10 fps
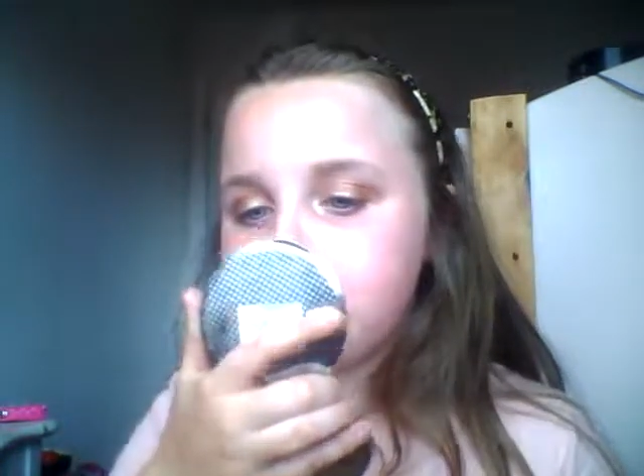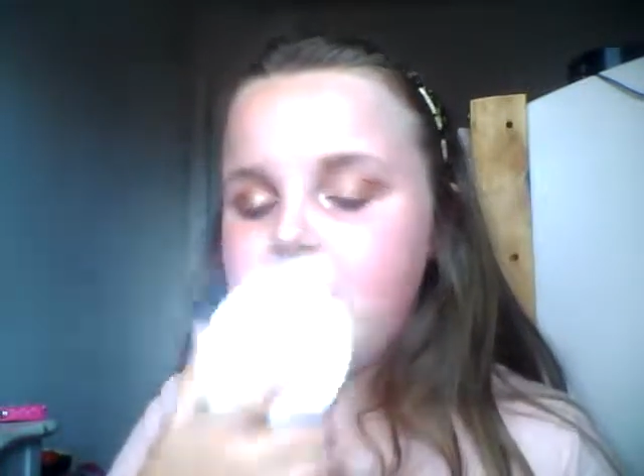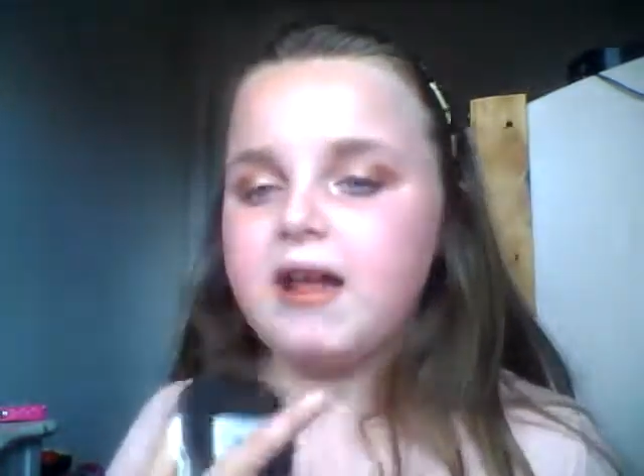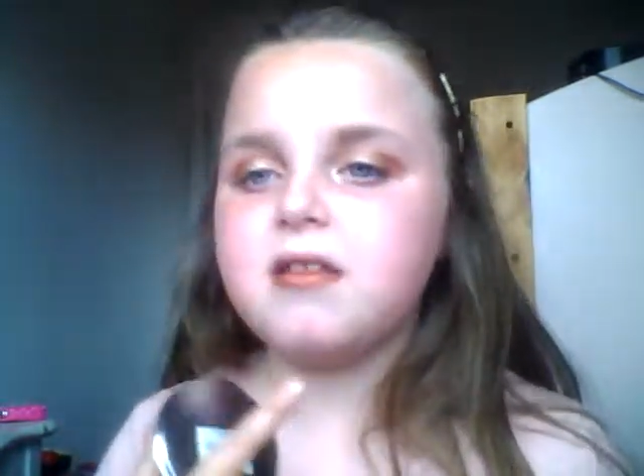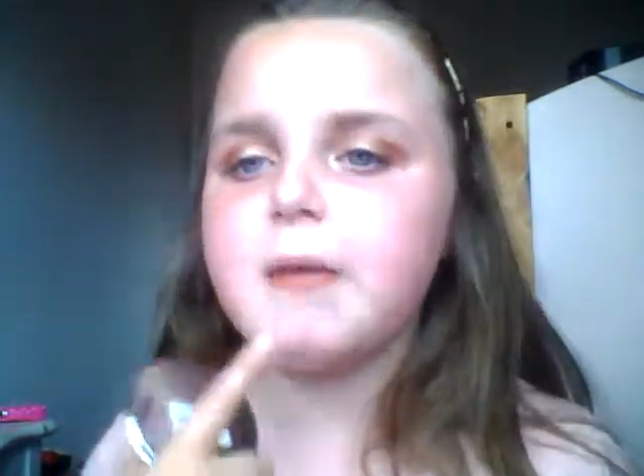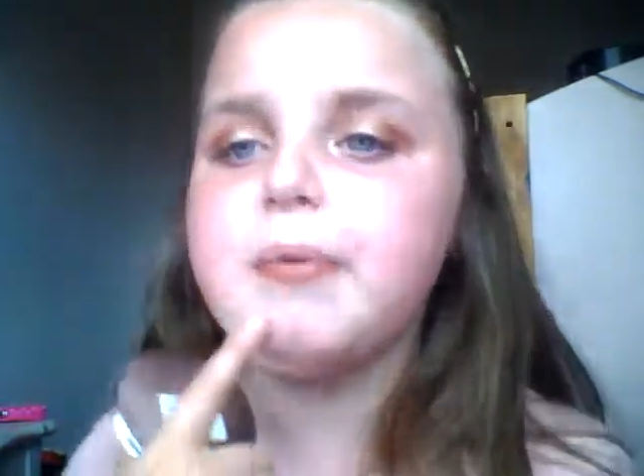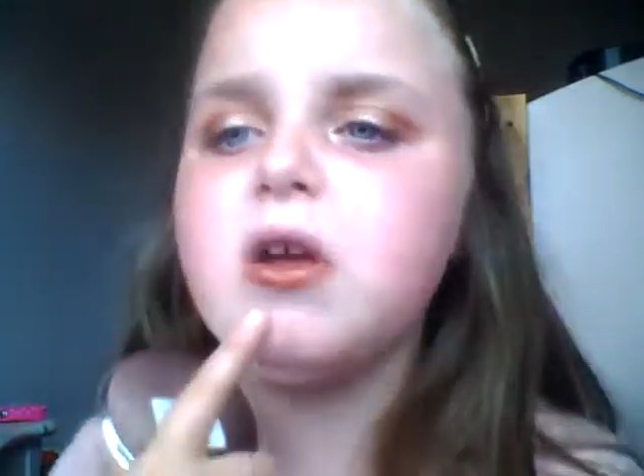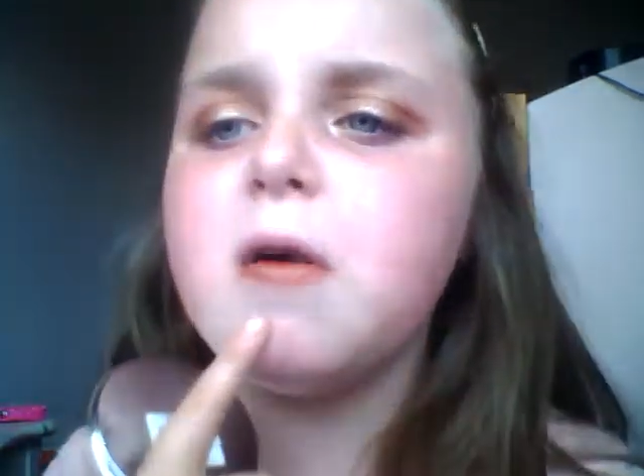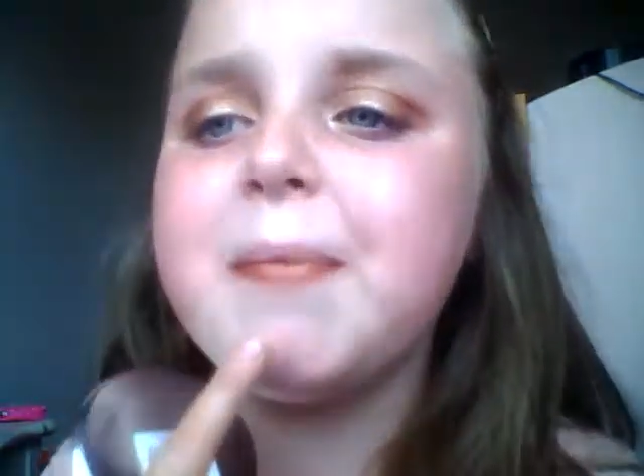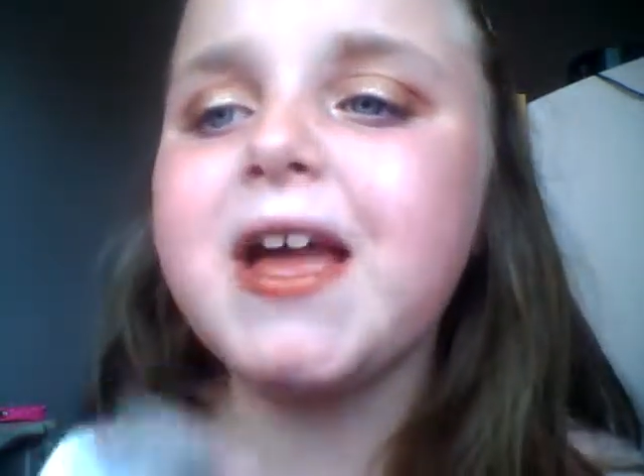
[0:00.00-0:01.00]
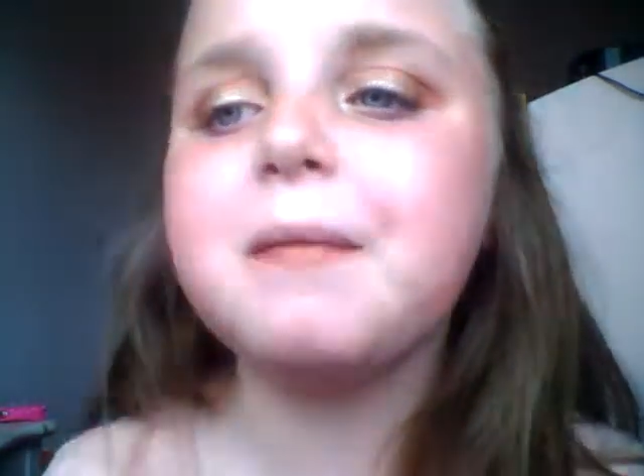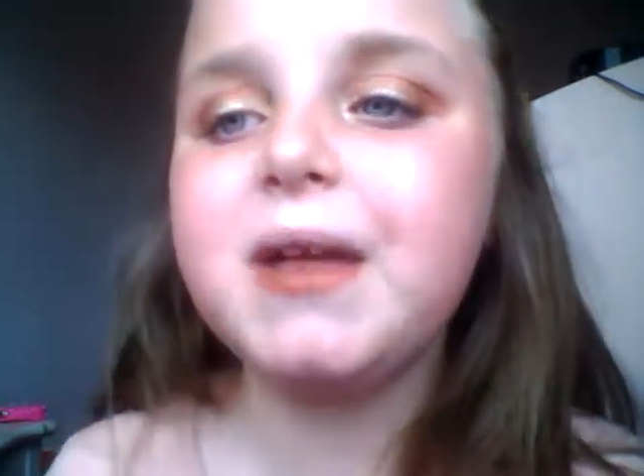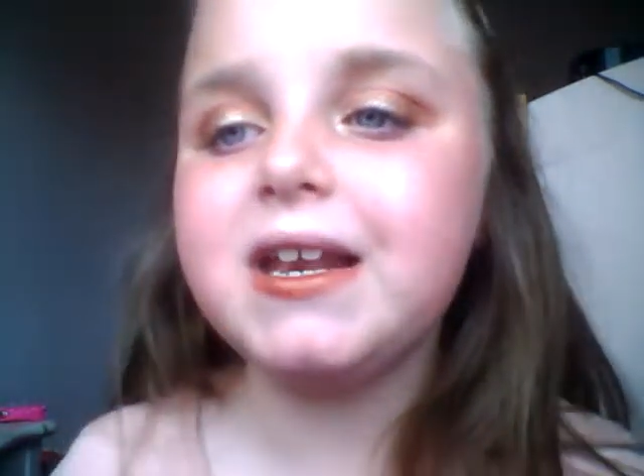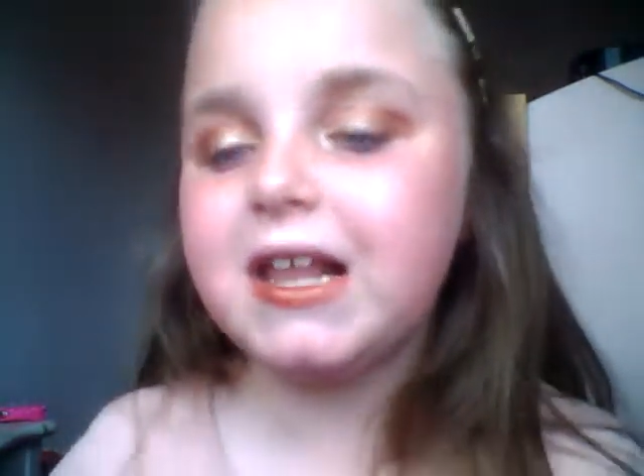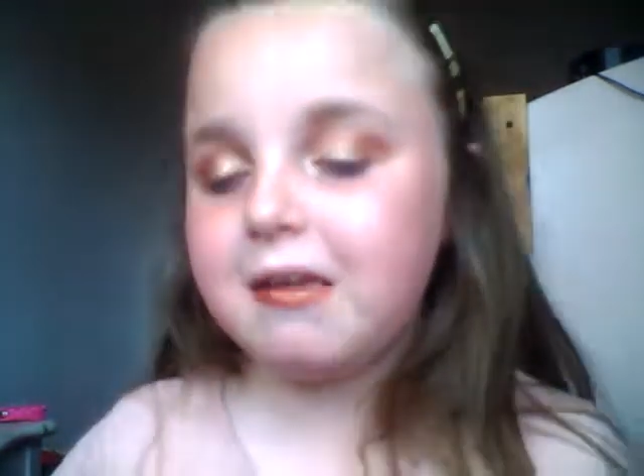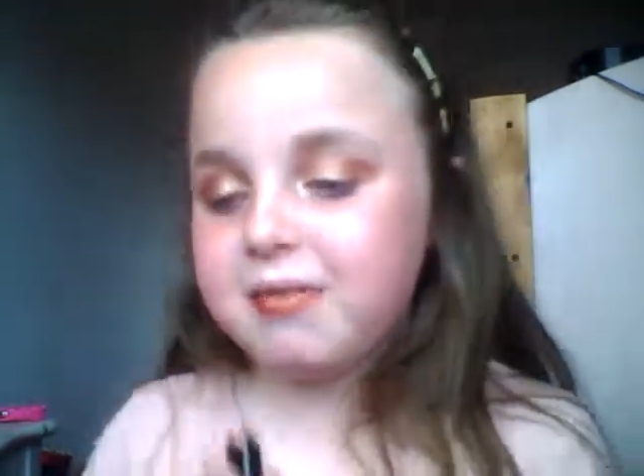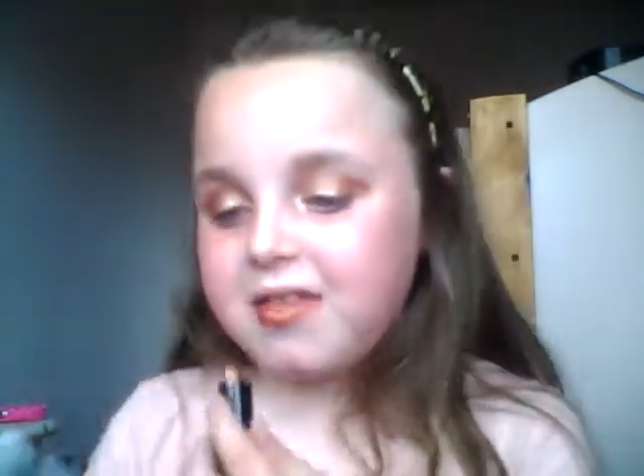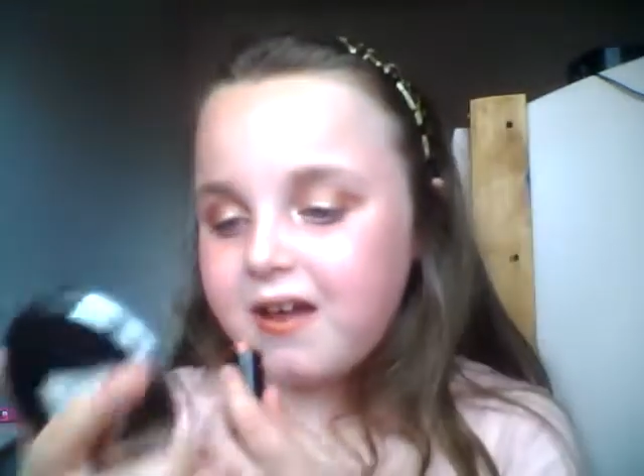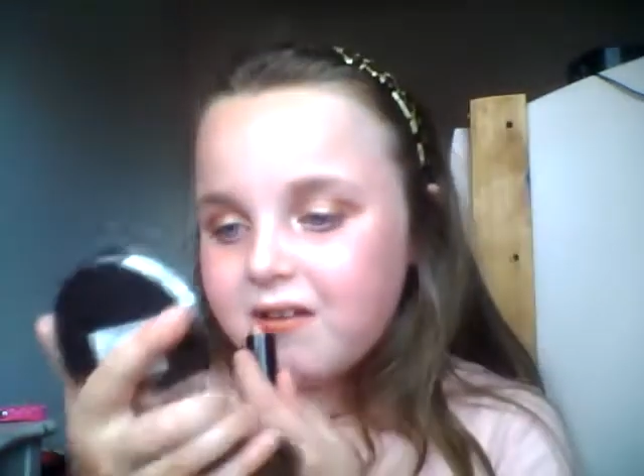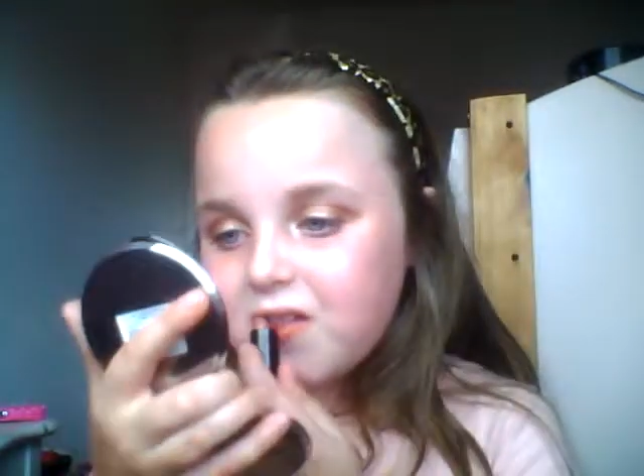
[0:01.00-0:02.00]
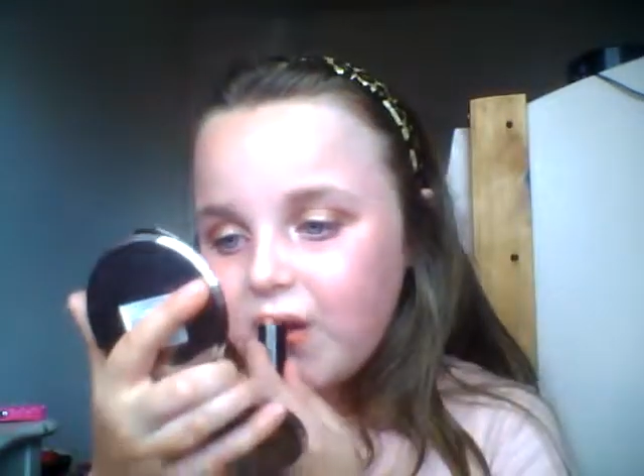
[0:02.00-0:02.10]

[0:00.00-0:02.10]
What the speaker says: so that's